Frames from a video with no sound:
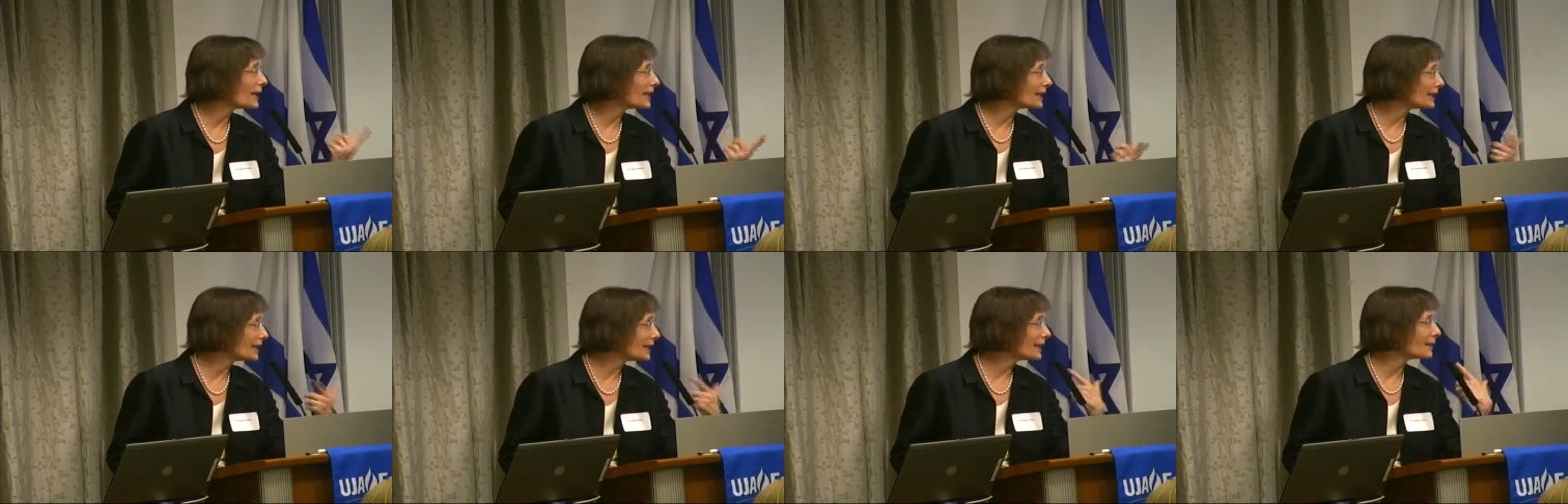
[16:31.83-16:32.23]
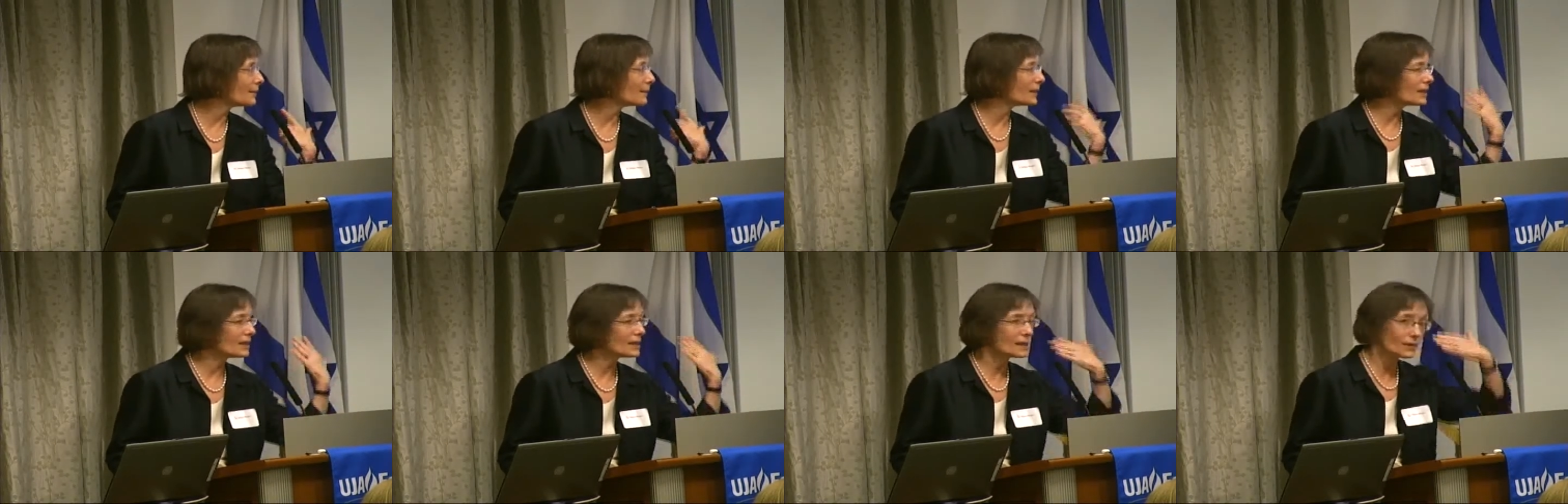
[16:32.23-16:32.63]
to
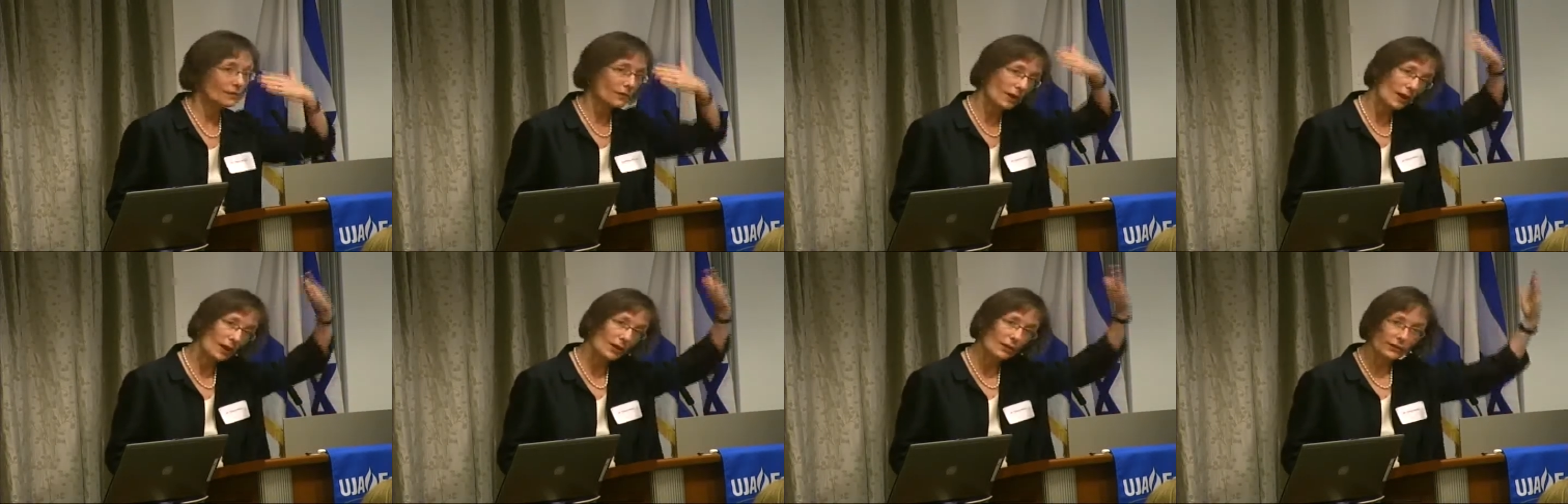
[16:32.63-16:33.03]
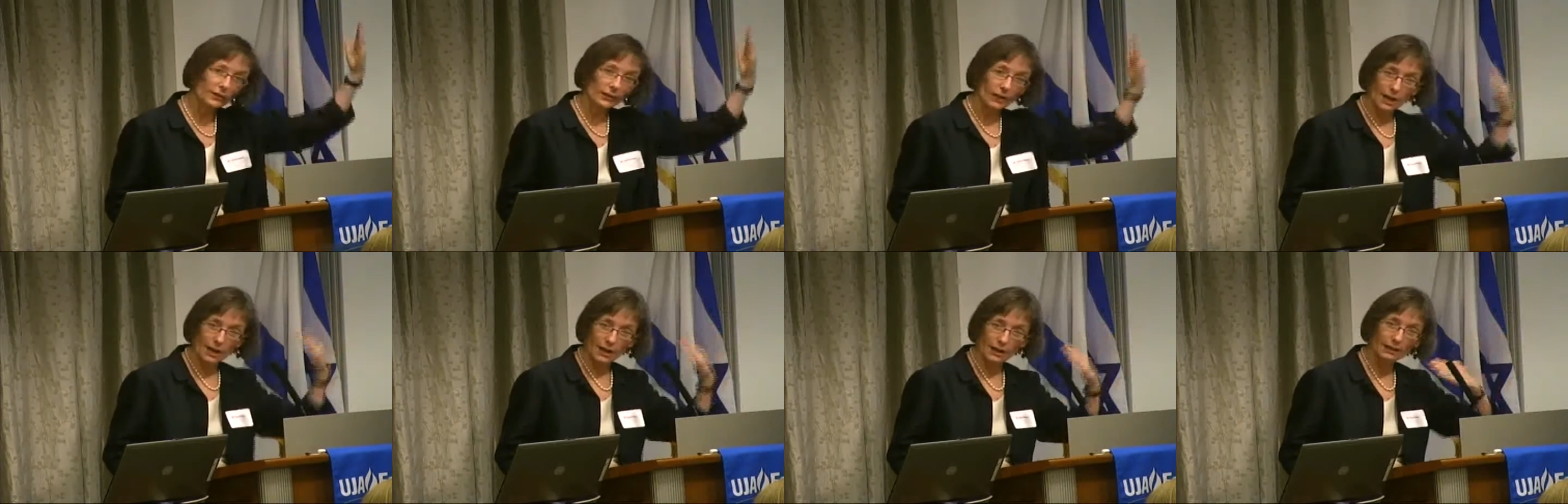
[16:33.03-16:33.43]
keep these
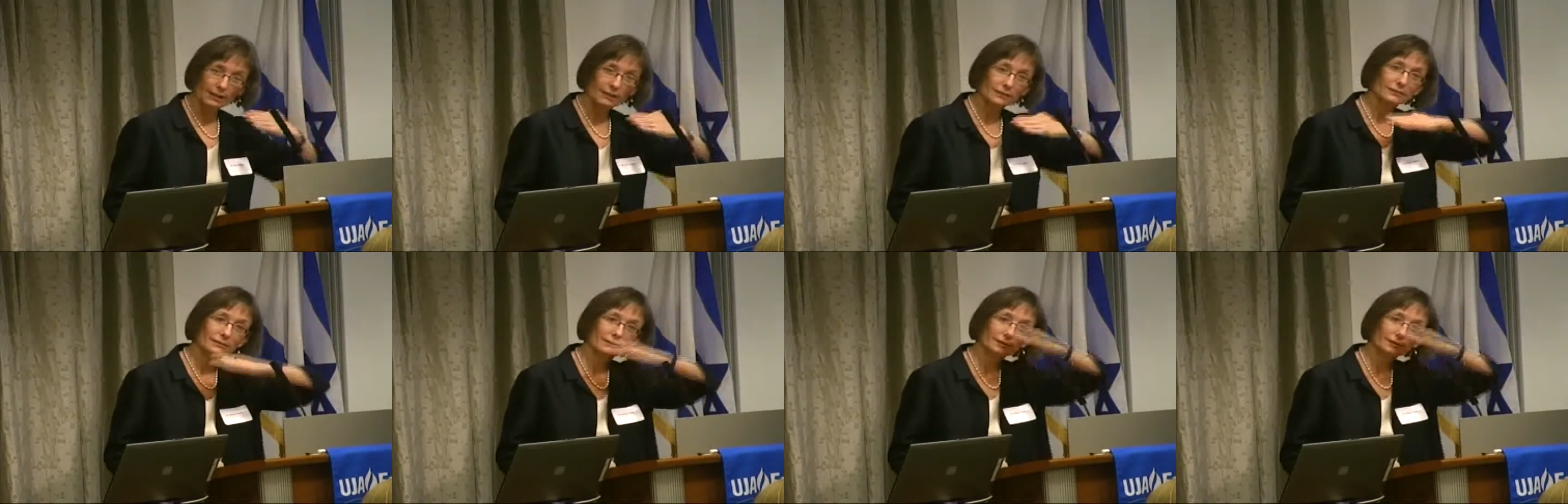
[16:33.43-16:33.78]
far-flung